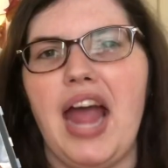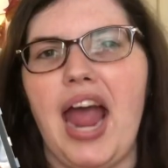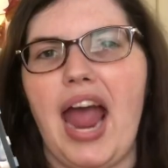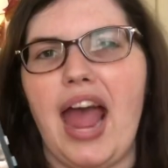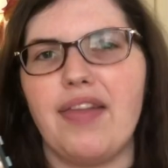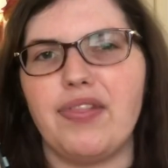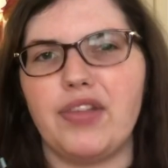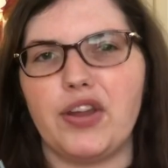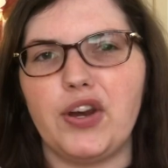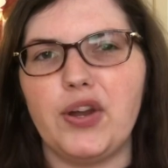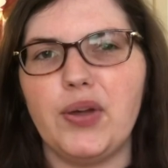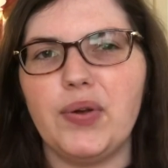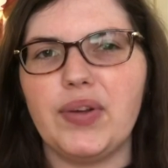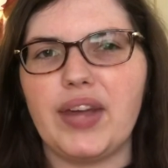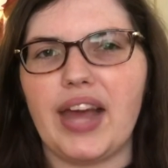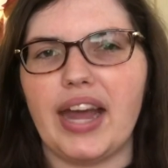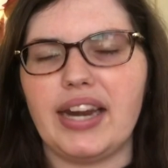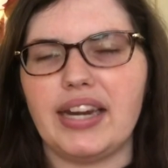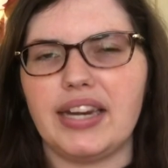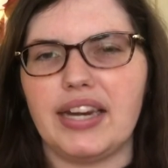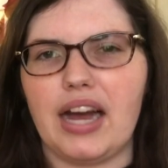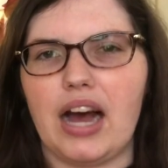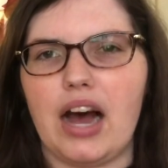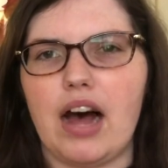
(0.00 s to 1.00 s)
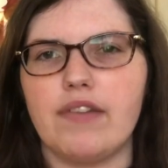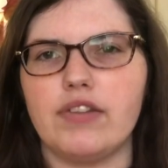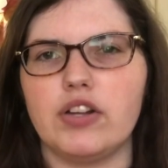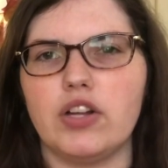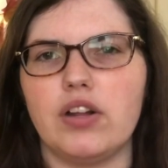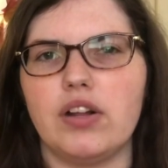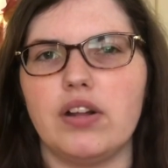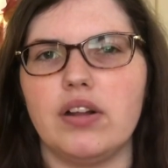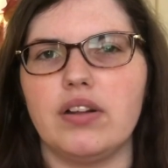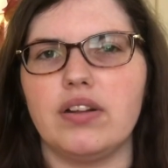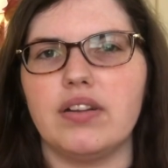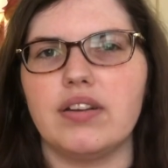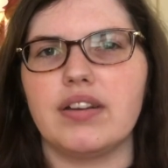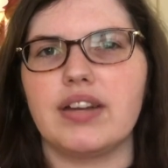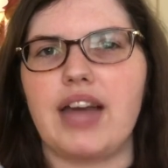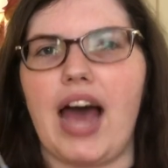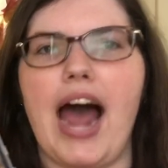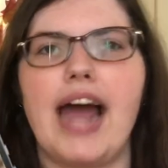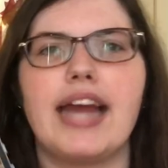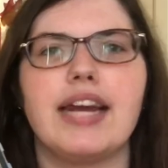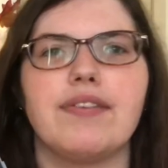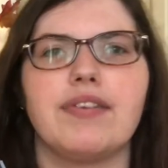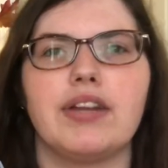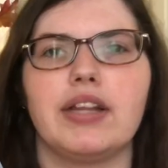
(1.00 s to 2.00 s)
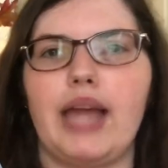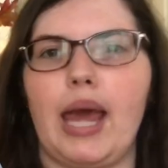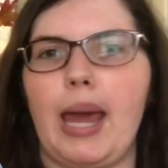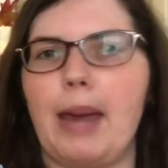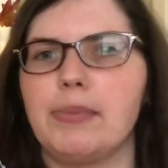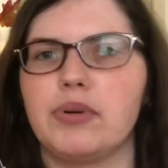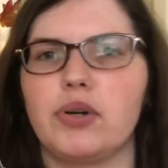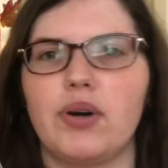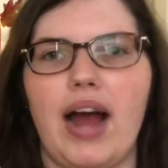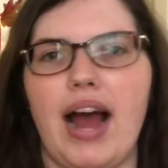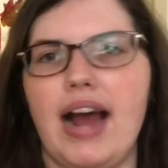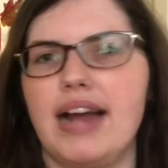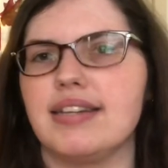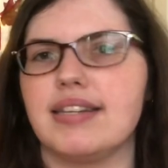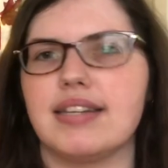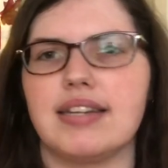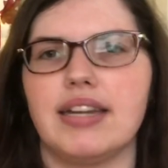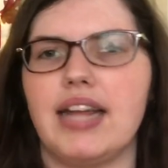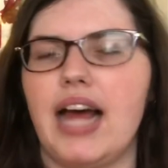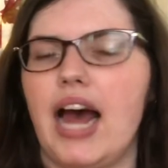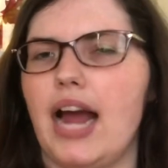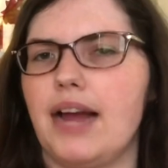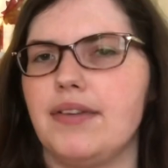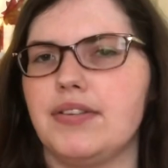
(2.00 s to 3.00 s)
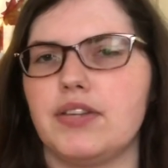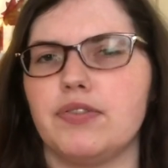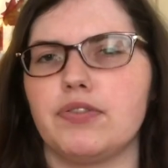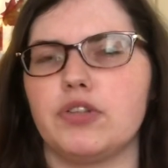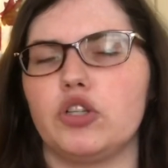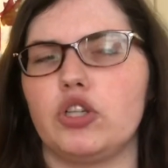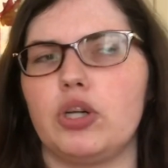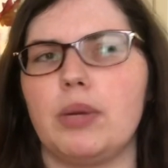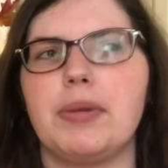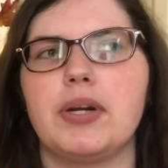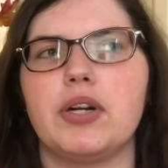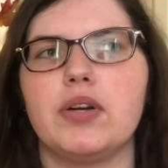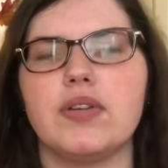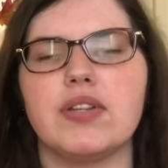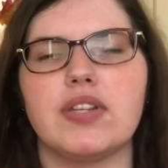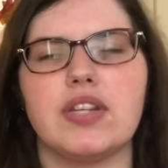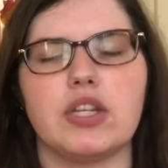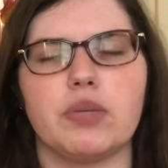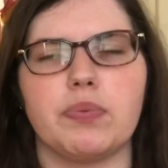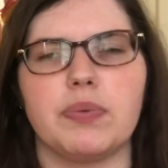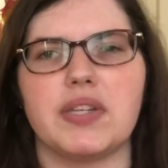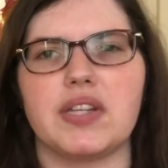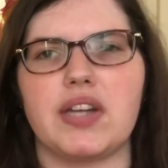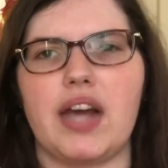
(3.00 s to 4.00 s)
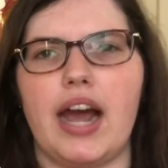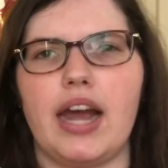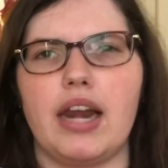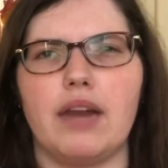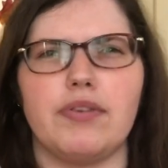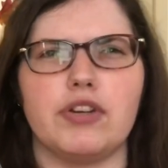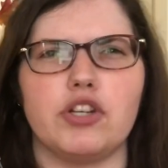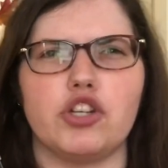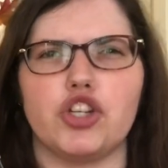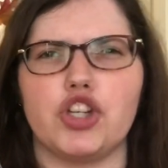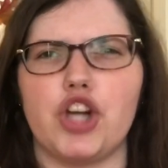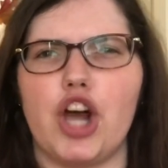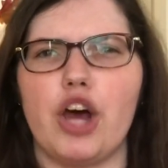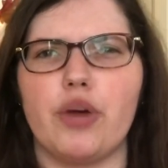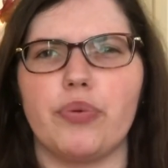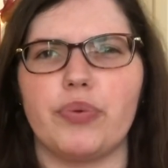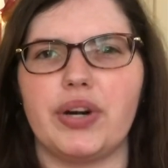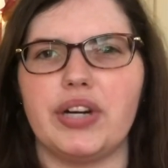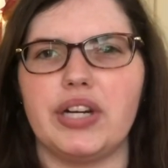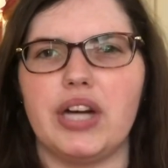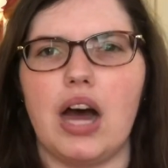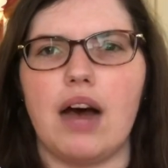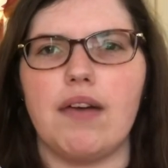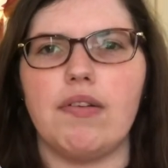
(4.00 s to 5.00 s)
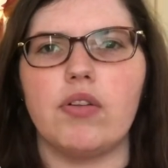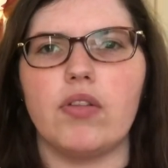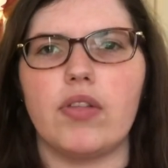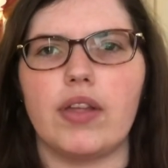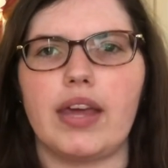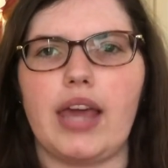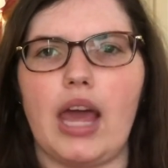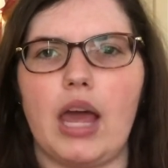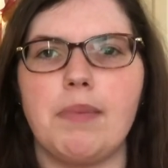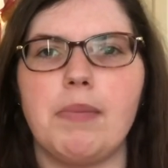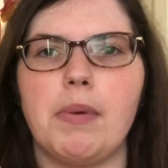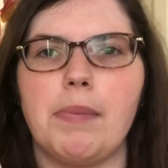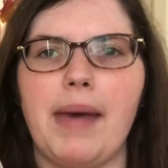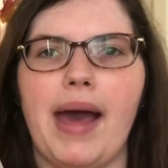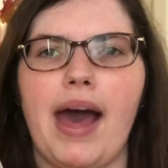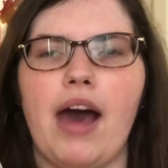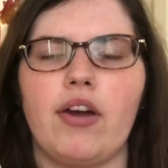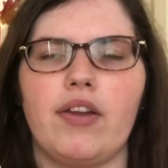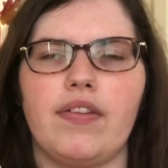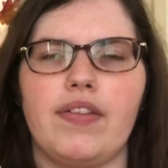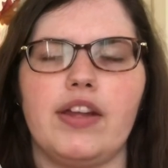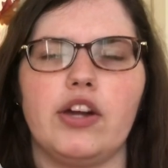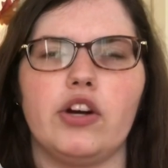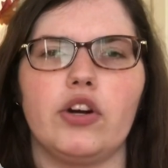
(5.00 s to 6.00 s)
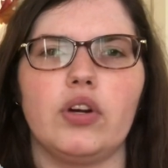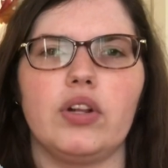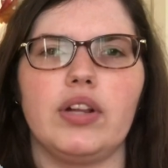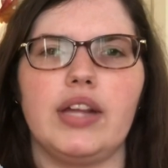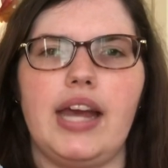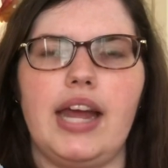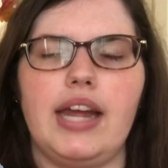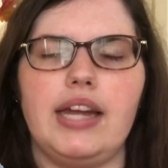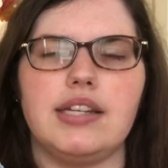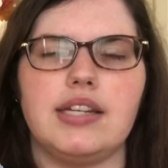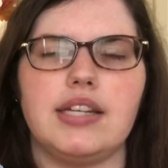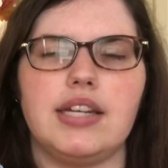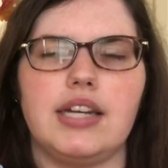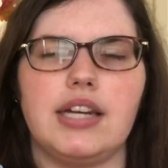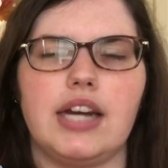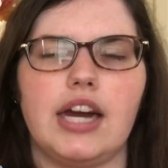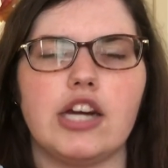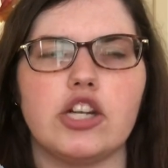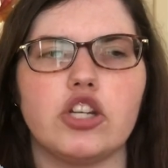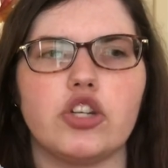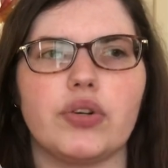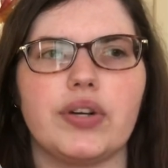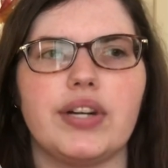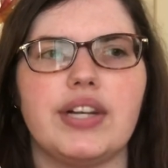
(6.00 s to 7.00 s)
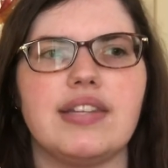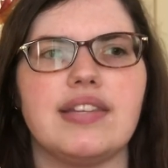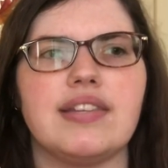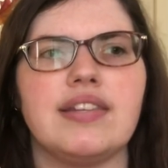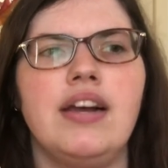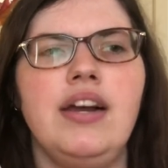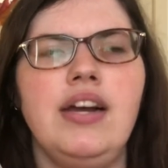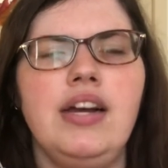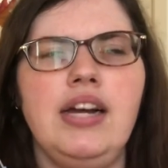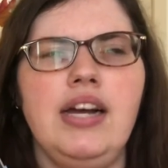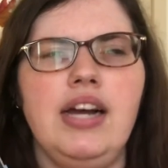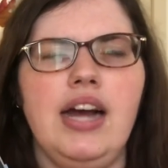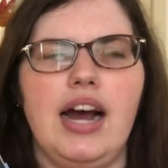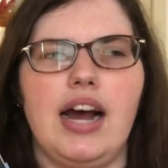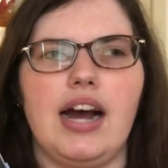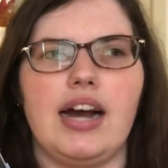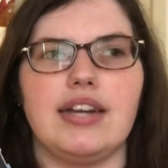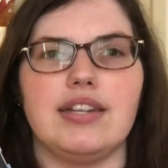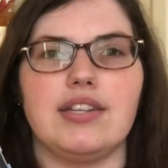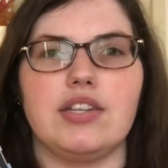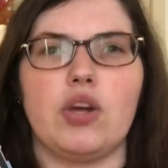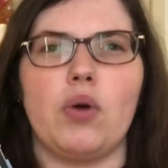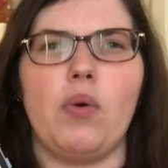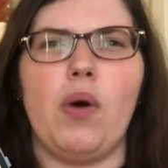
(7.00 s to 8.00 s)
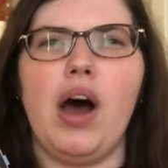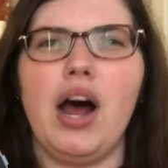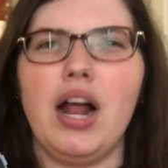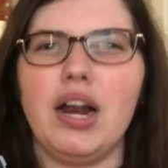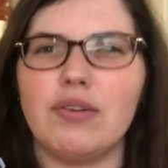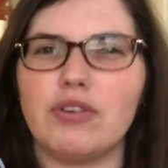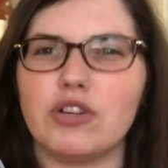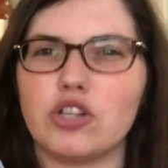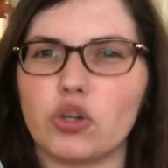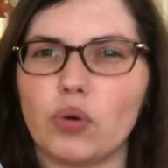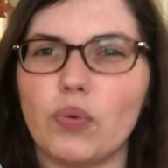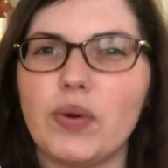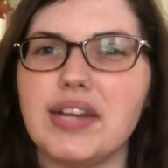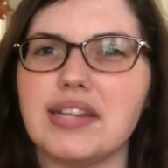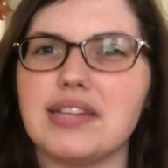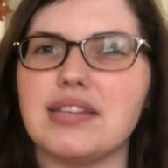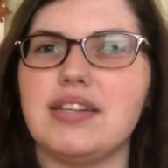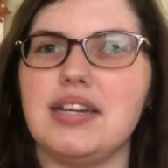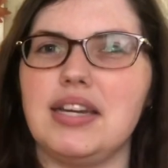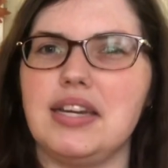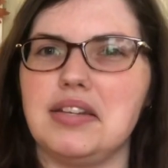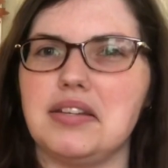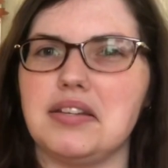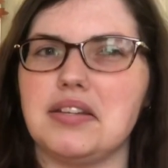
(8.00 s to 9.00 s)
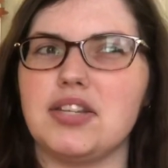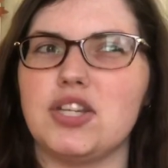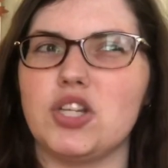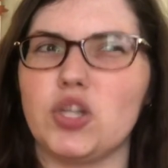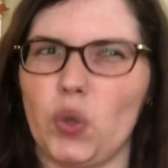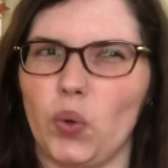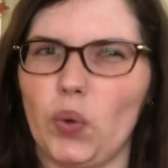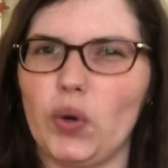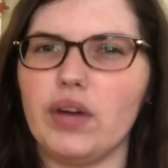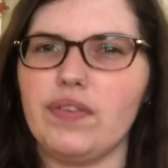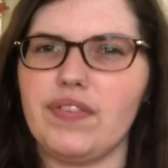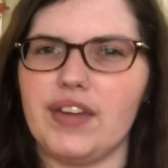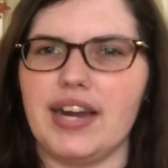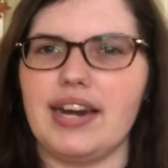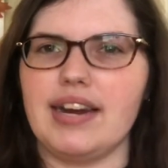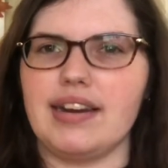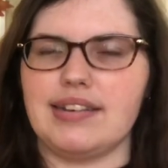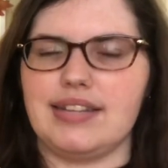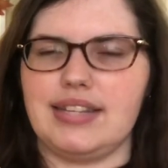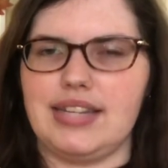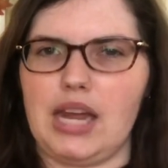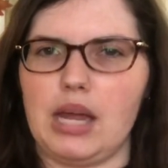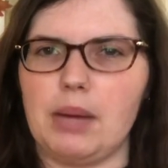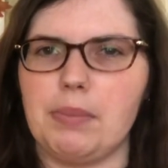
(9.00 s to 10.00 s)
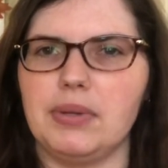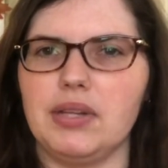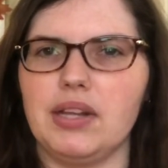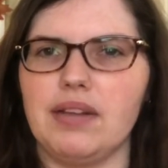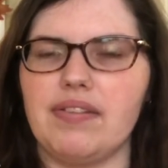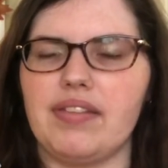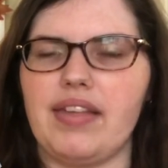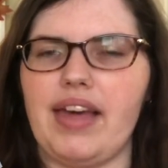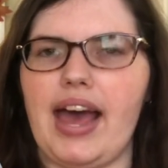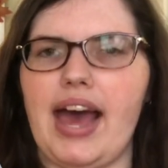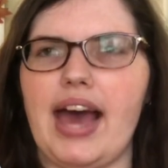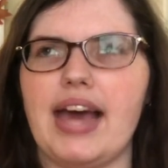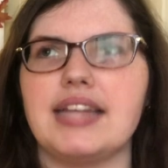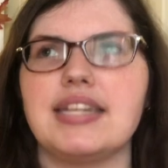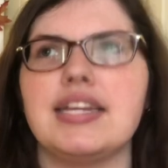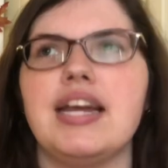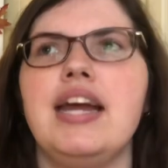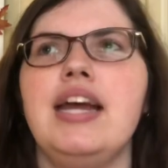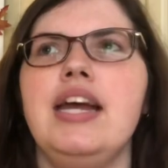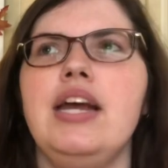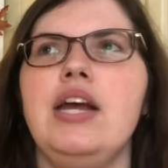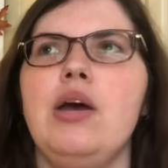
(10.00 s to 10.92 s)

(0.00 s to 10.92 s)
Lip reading: And the Newgate novel kind of glamorized the lives of criminals. This was kind of a genre novel that came about in the early 1800s. And so Oliver Twist is sort of an example of that.